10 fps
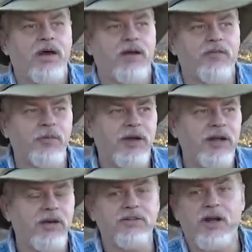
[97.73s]
And for many
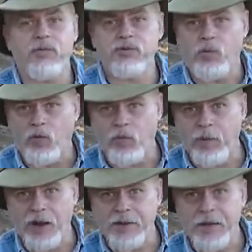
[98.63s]
years that was a wool
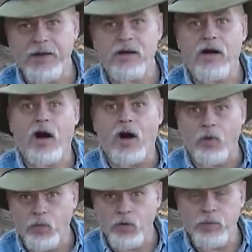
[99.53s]
blanket, a
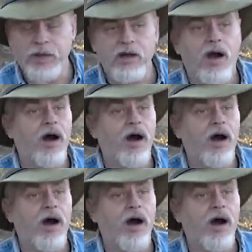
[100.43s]
Woobie,